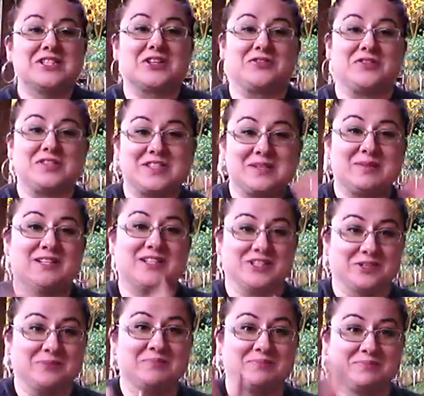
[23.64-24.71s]
so if you see me
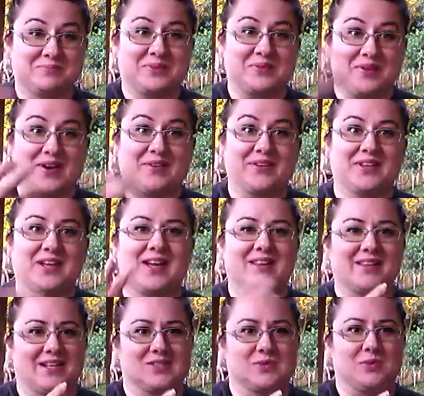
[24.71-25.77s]
jump around a lot,
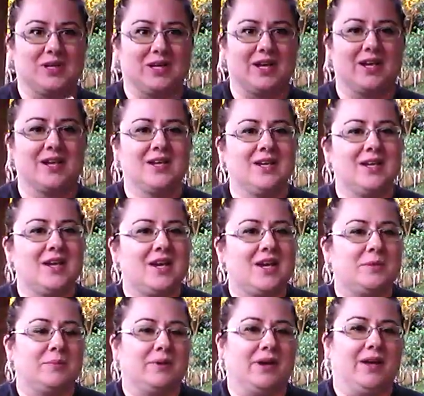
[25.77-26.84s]
that's why
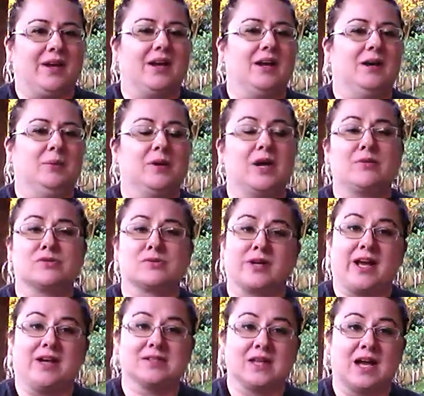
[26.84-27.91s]
but um, I was
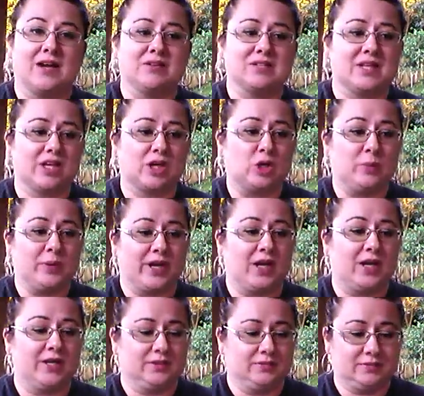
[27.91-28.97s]
already outside and I was like, oh my
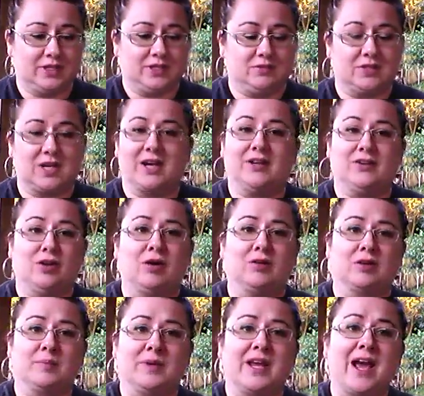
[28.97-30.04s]
god, it, it kind of
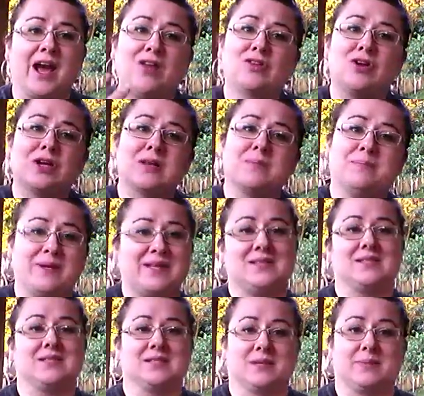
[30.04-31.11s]
dawned on me how long it had
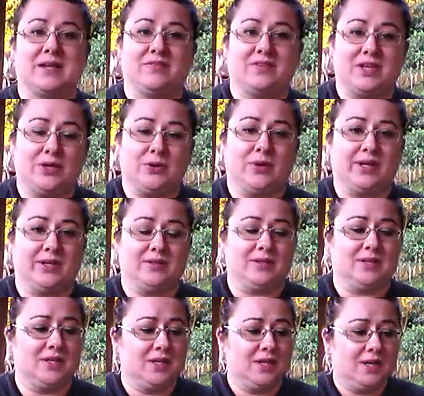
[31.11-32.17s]
been since I made a video, and
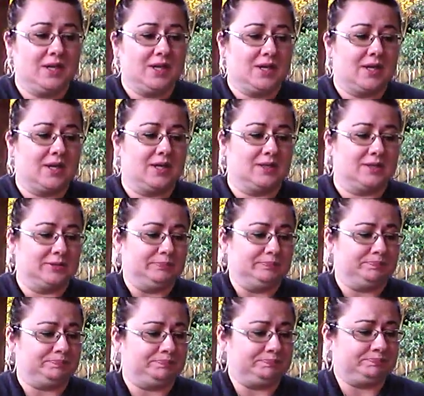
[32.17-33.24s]

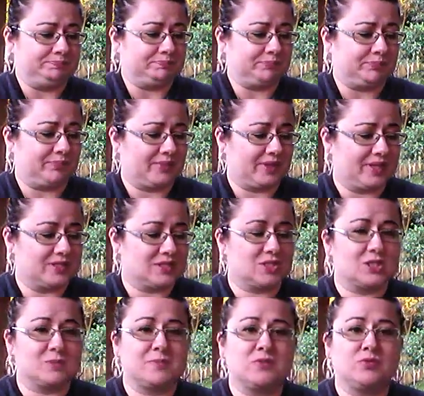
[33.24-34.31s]
um, it's
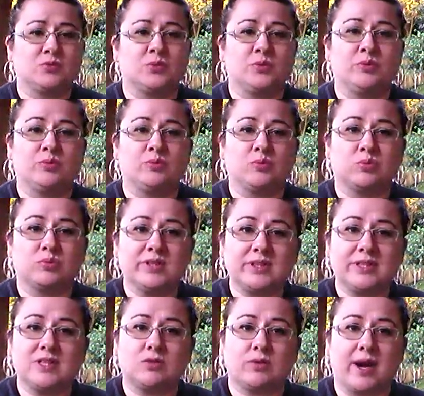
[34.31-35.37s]
just been
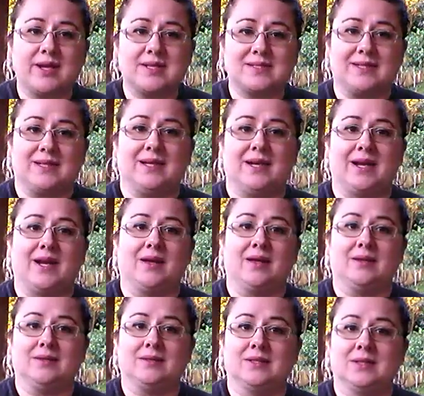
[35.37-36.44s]
really crazy,
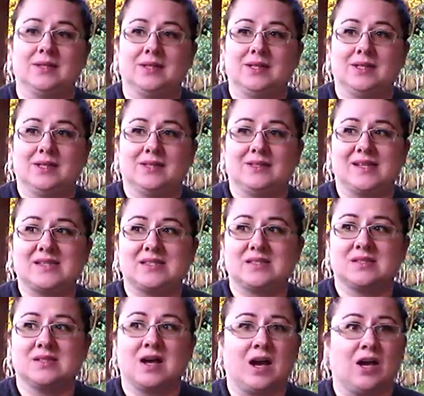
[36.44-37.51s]
and
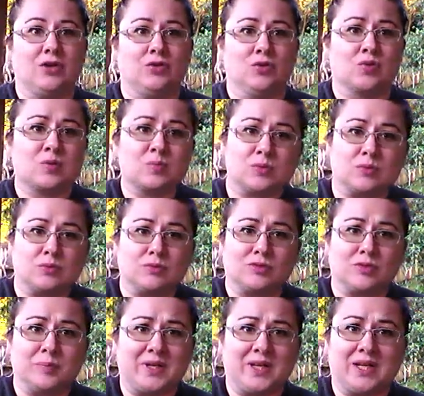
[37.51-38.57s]
that's not normal
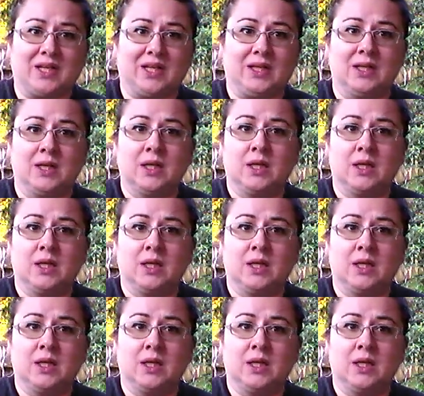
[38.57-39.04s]
for me